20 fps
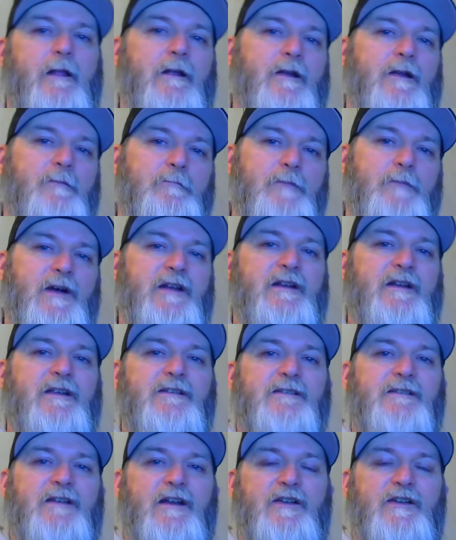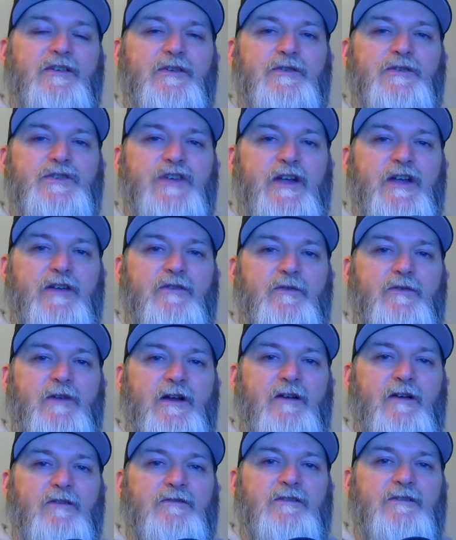But he's got a new channel
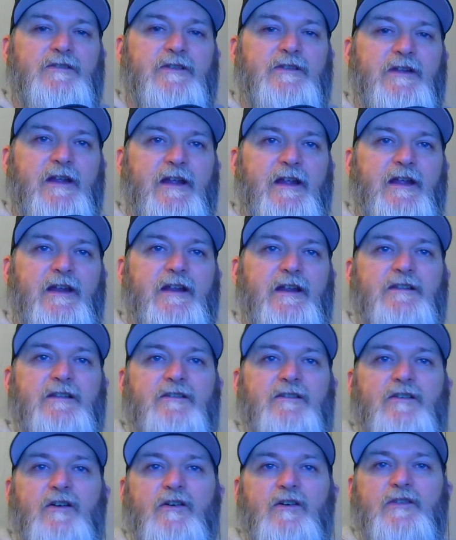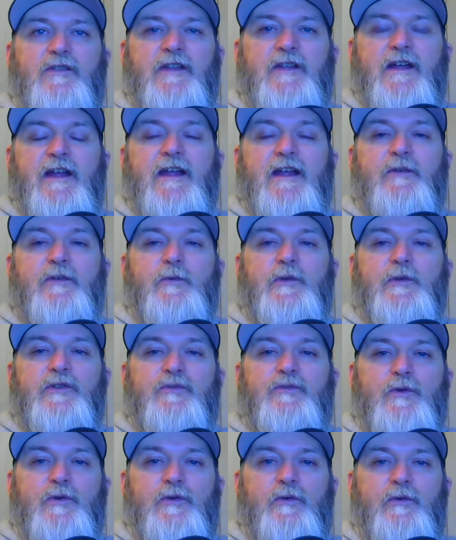out, and it's called The Angry
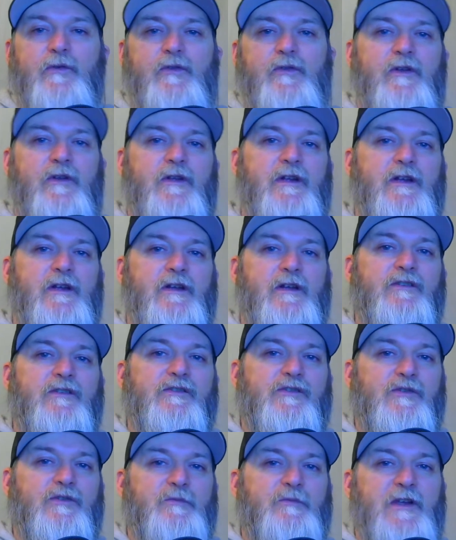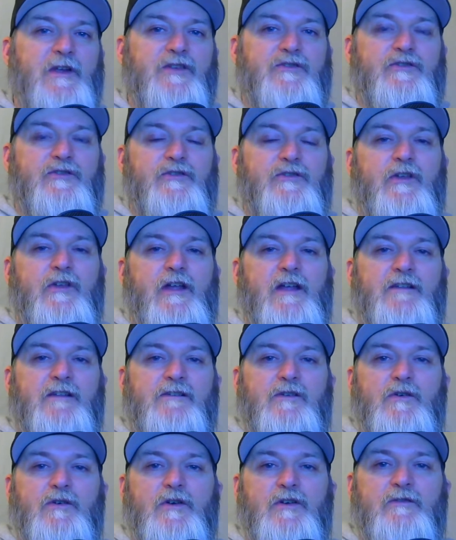Truth. So make sure you guys
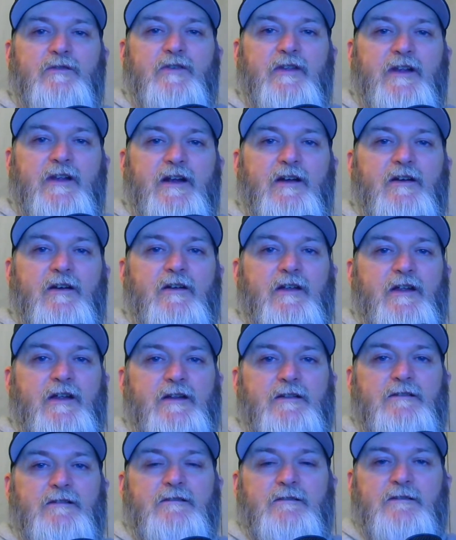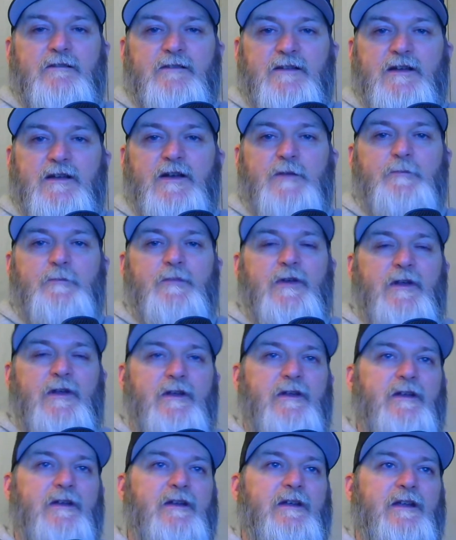go over there and sub.
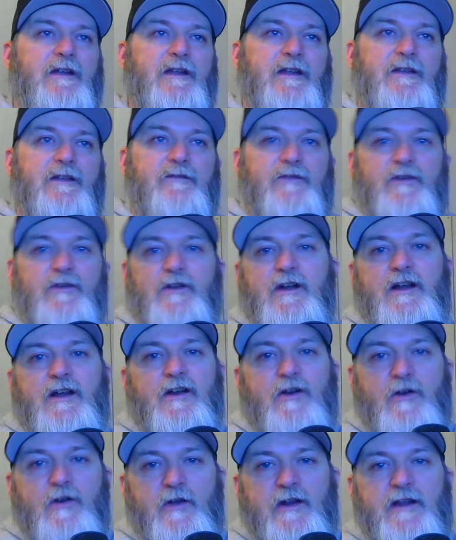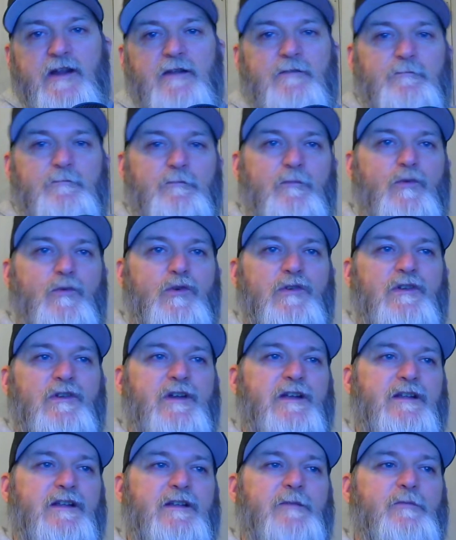If you're not already, more than
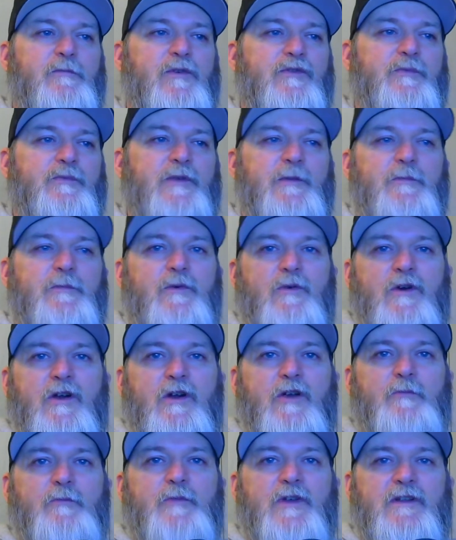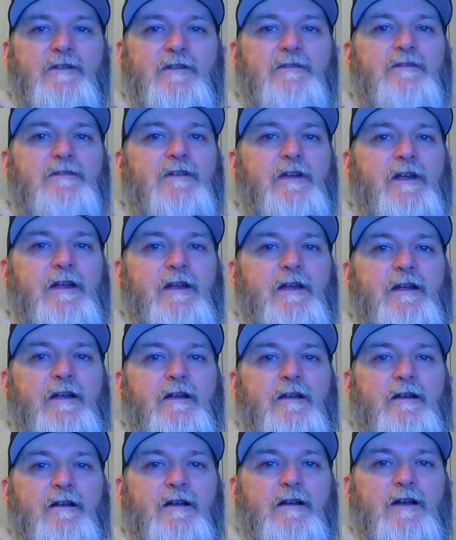likely most people are. But
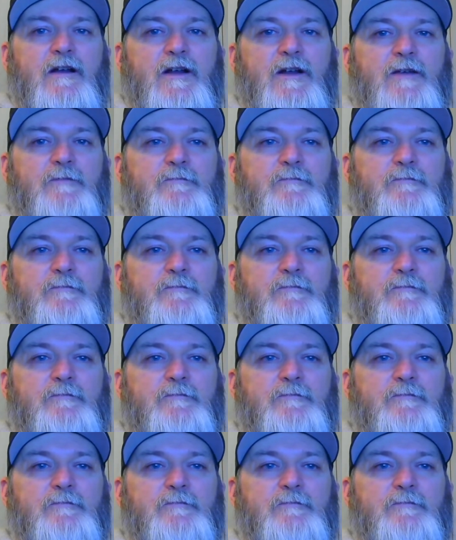a